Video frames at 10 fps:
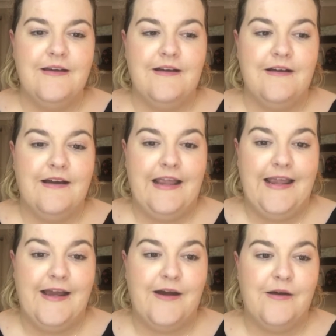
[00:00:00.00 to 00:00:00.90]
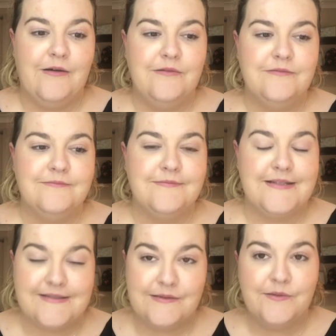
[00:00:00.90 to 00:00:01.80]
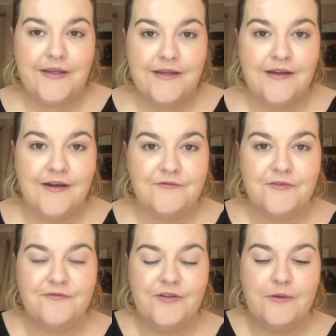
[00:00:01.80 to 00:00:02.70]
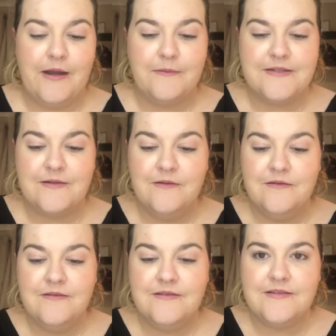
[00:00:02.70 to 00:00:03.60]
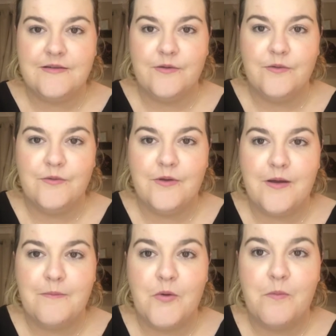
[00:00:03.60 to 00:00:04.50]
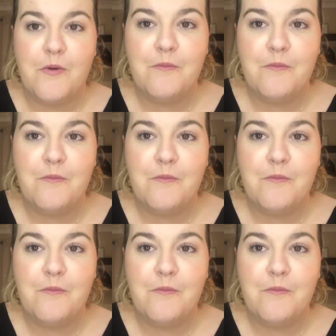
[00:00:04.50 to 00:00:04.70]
how it's looking after a few hours on. So boop, boop,